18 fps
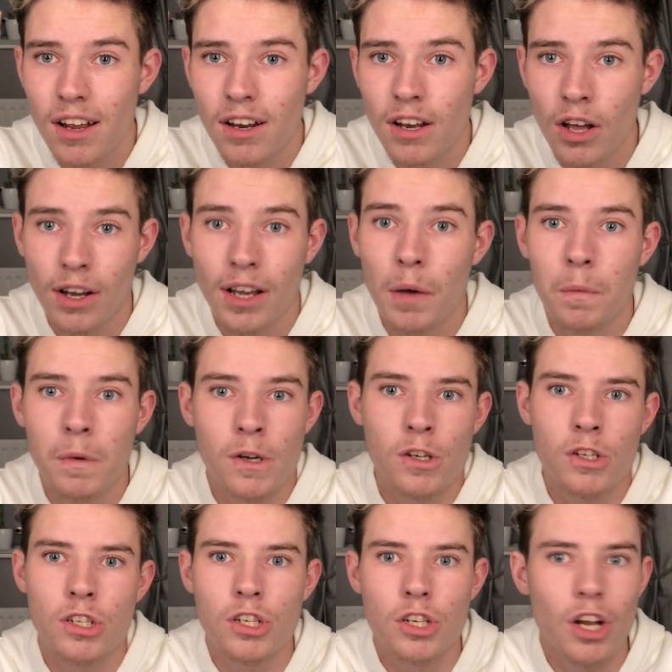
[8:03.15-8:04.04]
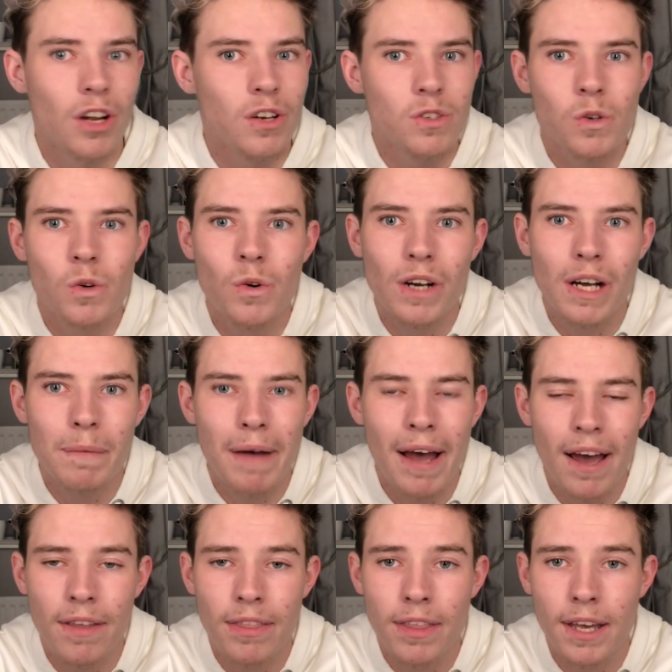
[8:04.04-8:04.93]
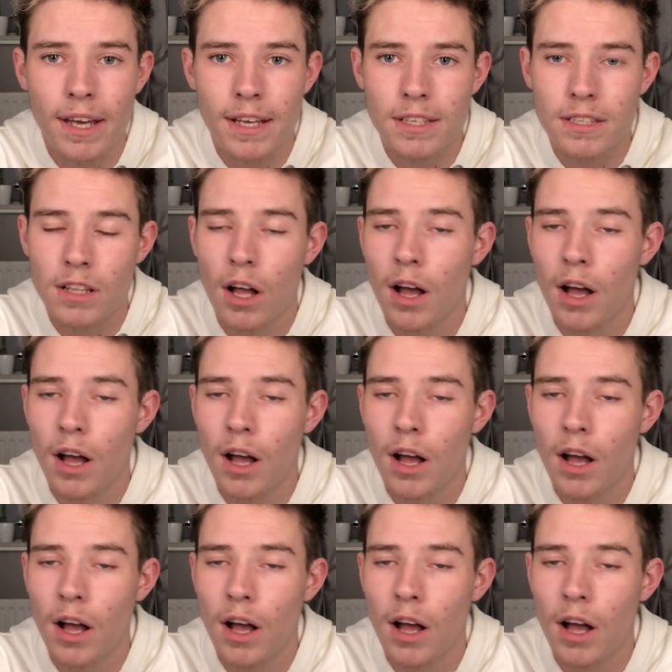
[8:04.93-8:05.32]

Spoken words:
like, can we just not talk about this?